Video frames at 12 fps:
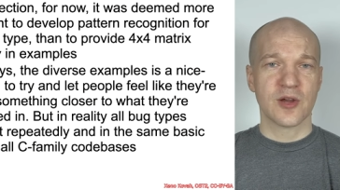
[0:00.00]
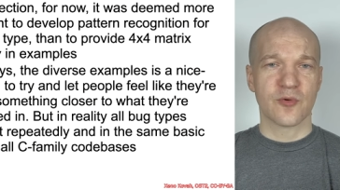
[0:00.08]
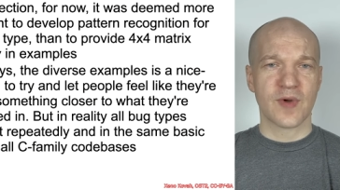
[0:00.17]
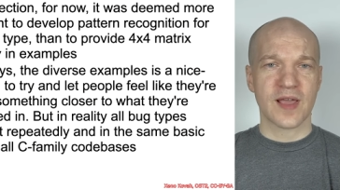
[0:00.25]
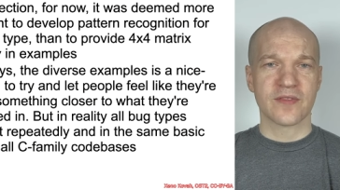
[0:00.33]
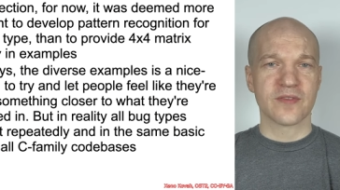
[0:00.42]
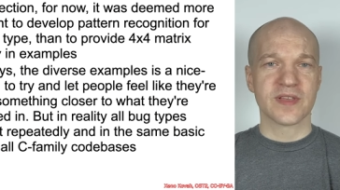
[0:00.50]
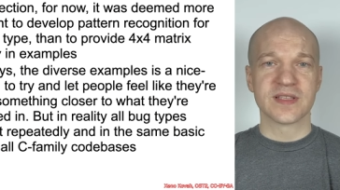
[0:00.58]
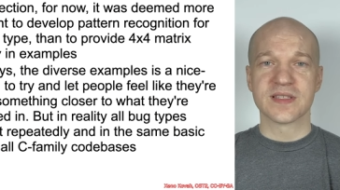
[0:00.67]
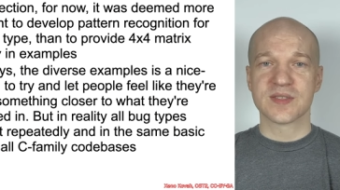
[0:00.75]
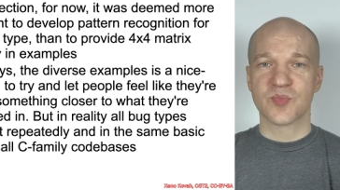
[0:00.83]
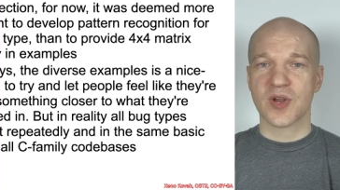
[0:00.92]
rather
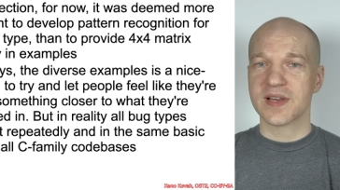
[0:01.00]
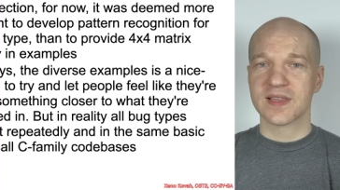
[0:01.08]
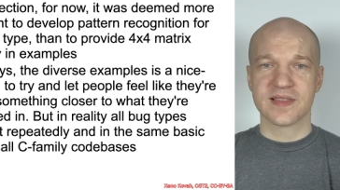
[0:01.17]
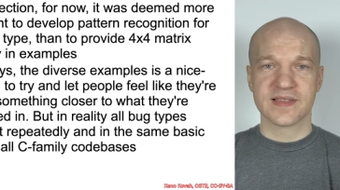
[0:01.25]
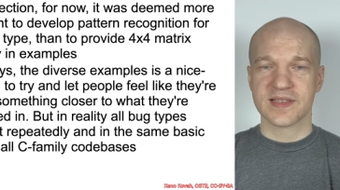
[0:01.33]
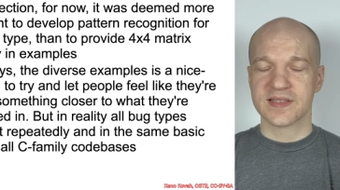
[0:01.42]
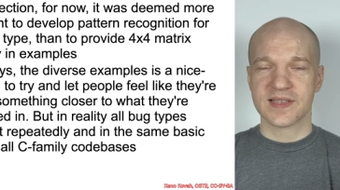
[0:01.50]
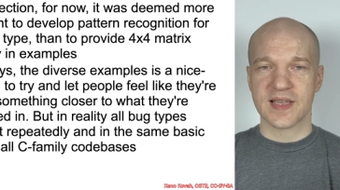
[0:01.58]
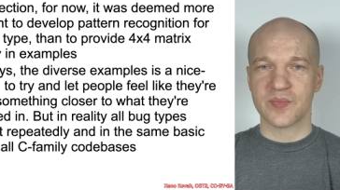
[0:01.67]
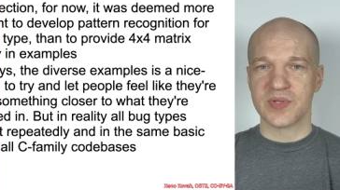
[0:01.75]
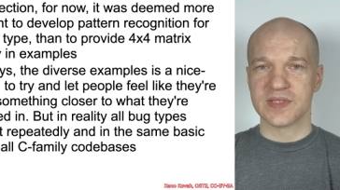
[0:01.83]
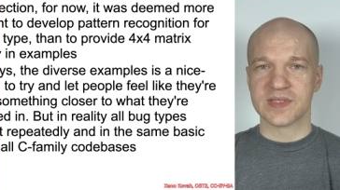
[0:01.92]
than spreading these
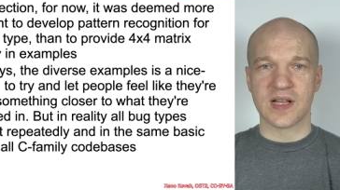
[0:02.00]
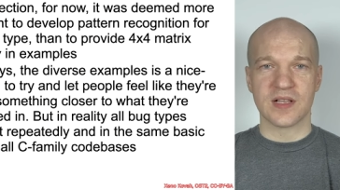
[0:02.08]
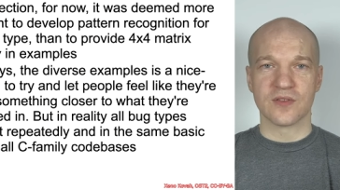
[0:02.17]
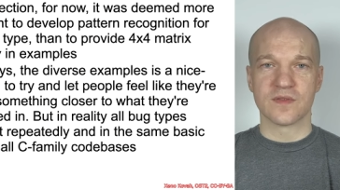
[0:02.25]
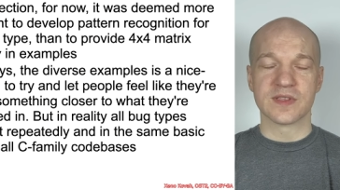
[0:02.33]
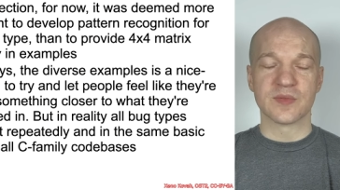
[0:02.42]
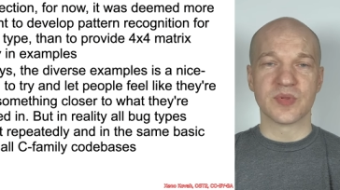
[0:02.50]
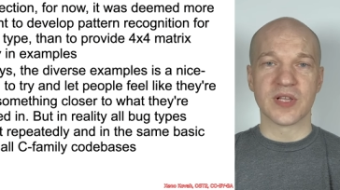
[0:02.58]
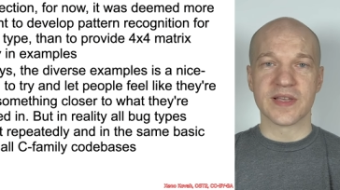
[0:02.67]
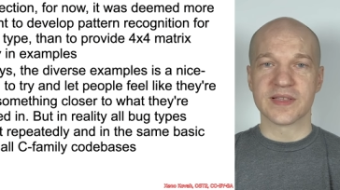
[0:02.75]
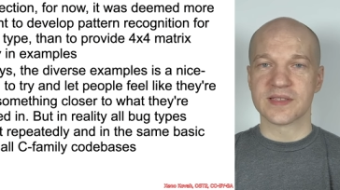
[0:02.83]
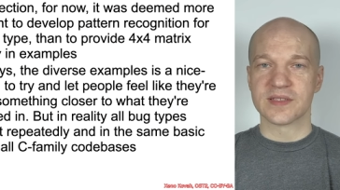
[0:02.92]
examples all over the
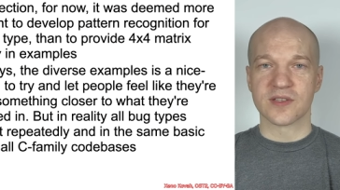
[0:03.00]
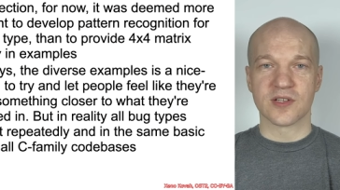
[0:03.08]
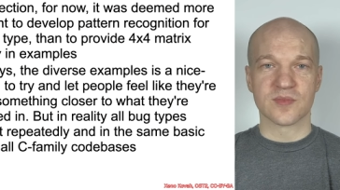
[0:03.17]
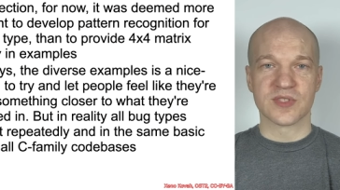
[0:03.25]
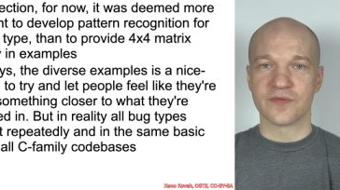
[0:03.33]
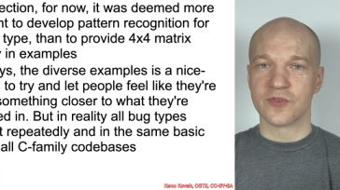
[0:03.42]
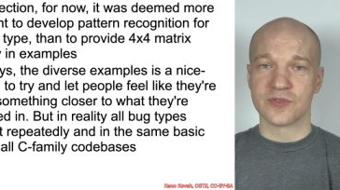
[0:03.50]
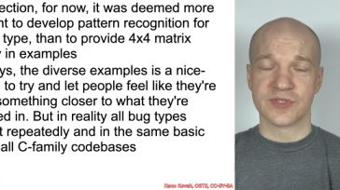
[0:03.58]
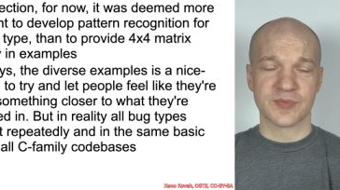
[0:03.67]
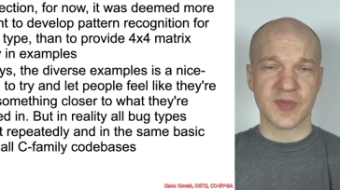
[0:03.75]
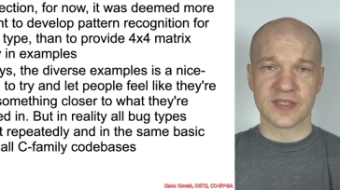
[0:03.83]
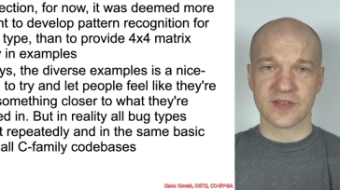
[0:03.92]
place in terms of user
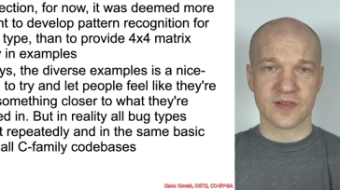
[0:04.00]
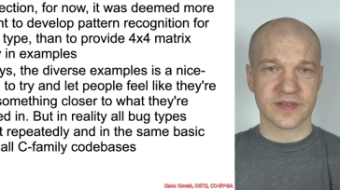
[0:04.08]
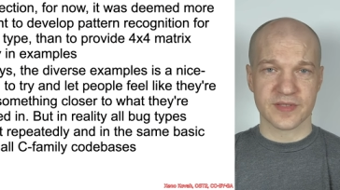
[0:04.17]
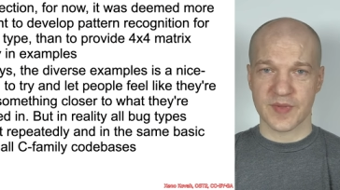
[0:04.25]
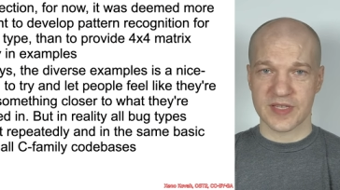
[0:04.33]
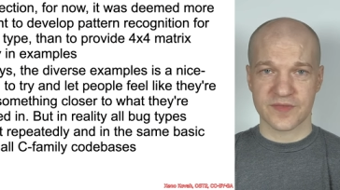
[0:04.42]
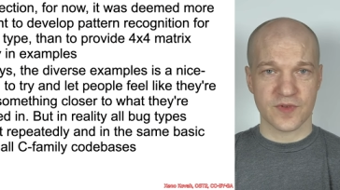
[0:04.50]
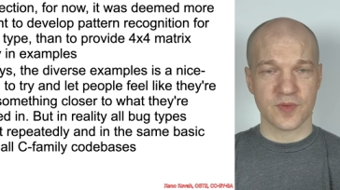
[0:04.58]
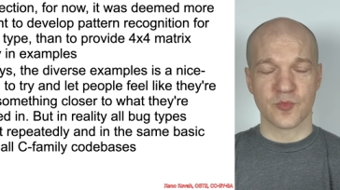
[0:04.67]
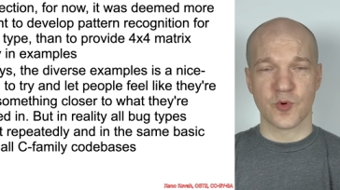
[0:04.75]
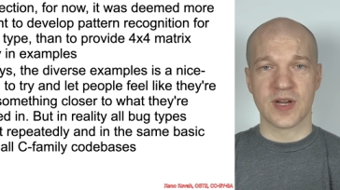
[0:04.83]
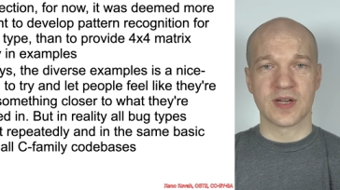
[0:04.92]
space, kernel space,
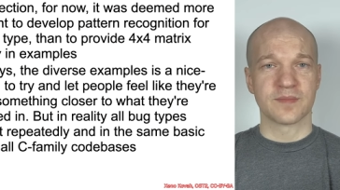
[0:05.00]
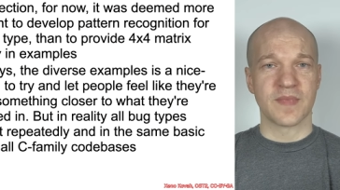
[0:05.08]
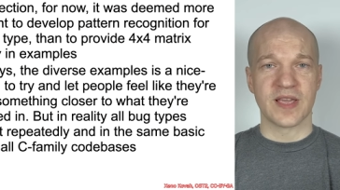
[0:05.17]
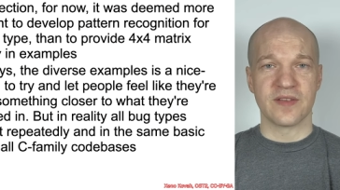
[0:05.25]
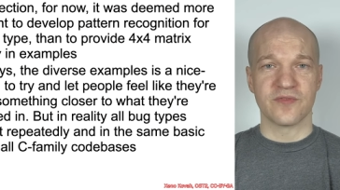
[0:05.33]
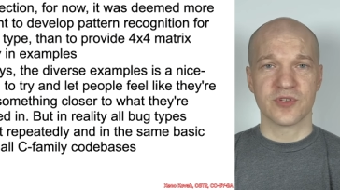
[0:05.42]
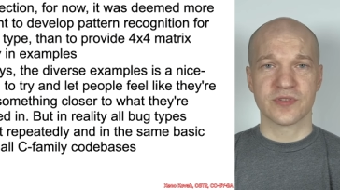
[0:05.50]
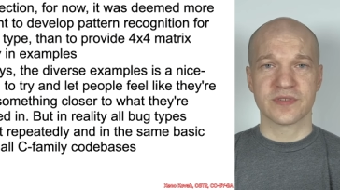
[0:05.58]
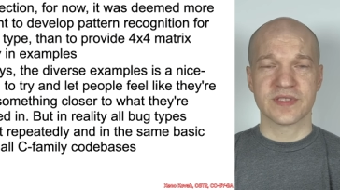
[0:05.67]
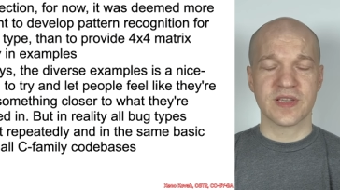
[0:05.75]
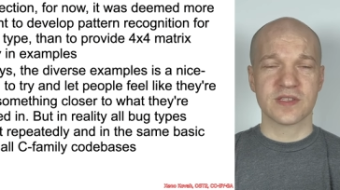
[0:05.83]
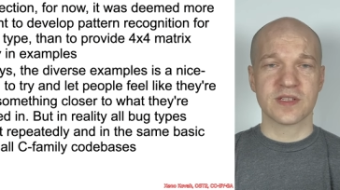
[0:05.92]
firmware, and
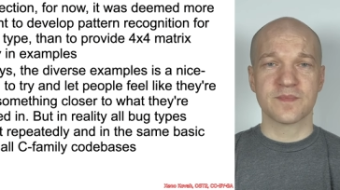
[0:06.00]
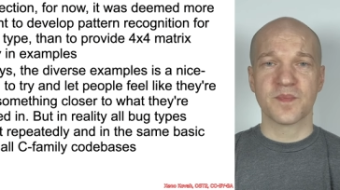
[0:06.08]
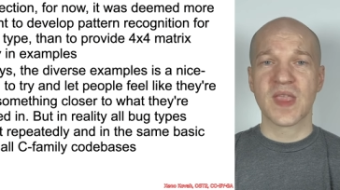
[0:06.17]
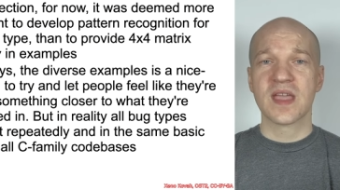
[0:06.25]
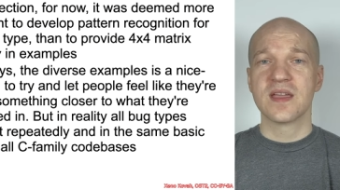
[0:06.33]
virtualization.